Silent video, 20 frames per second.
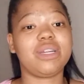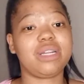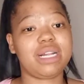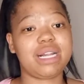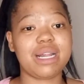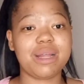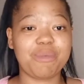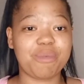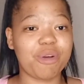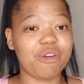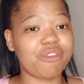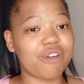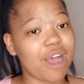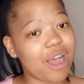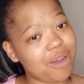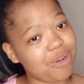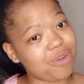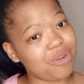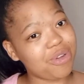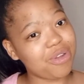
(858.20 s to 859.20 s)
a clip of
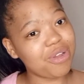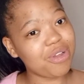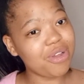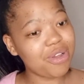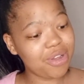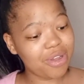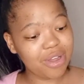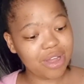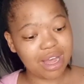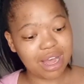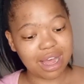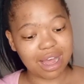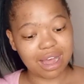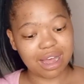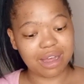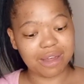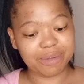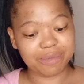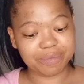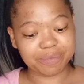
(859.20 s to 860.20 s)
how
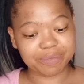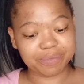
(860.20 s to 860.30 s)
I